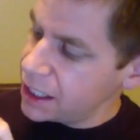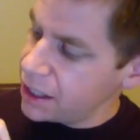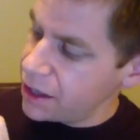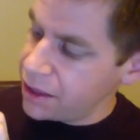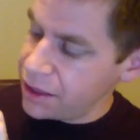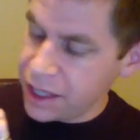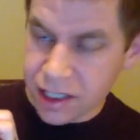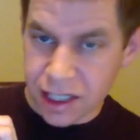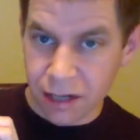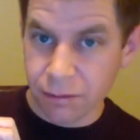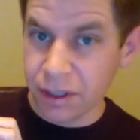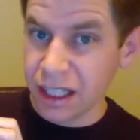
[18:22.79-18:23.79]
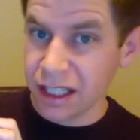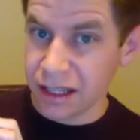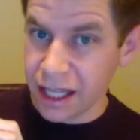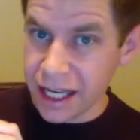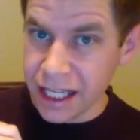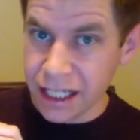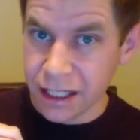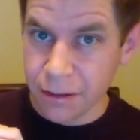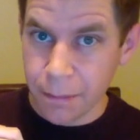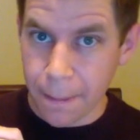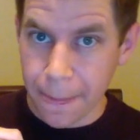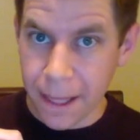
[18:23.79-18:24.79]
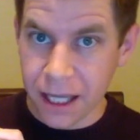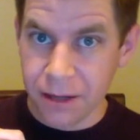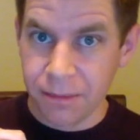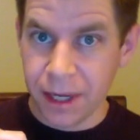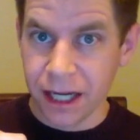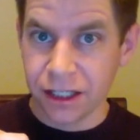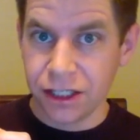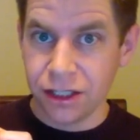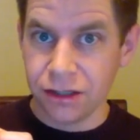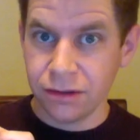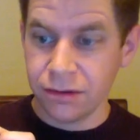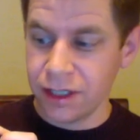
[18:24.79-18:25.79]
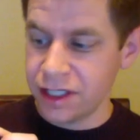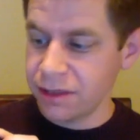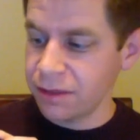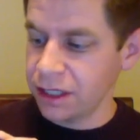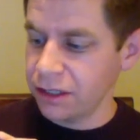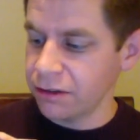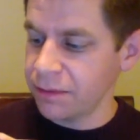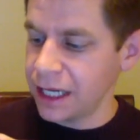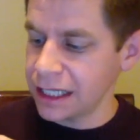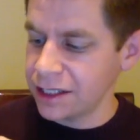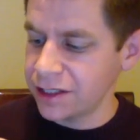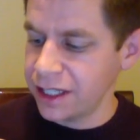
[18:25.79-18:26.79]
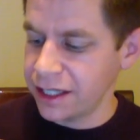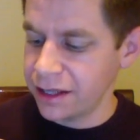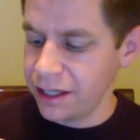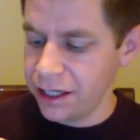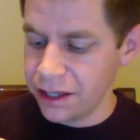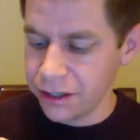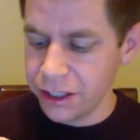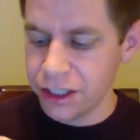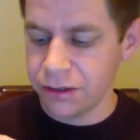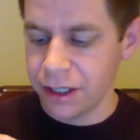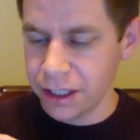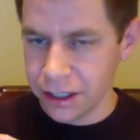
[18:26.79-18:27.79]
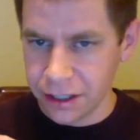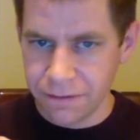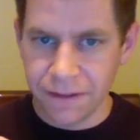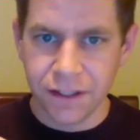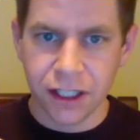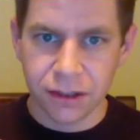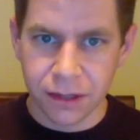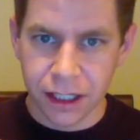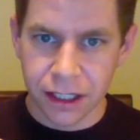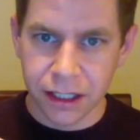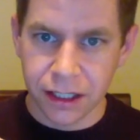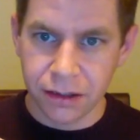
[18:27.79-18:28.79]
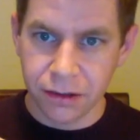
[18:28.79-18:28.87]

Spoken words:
this I really like compared to some of the lower models like the 3200, the 5200,